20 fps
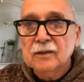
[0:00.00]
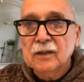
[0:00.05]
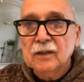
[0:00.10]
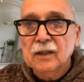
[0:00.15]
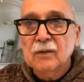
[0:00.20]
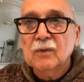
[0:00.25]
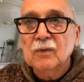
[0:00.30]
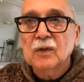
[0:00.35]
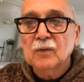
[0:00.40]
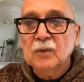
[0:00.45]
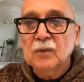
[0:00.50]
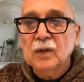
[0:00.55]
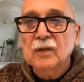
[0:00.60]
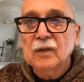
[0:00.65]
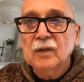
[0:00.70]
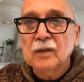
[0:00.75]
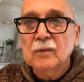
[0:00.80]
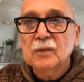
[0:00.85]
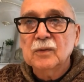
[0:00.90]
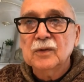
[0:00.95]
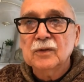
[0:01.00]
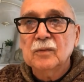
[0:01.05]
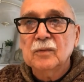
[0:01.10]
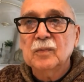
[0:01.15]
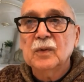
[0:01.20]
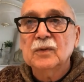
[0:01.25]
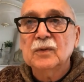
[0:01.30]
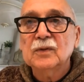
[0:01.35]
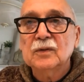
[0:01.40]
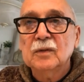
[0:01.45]
they were where they were
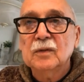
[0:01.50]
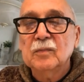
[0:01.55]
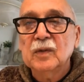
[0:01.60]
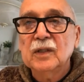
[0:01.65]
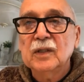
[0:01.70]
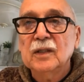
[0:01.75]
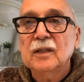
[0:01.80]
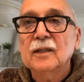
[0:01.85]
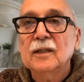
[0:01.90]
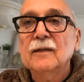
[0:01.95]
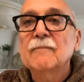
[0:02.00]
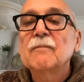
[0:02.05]
supposed to be,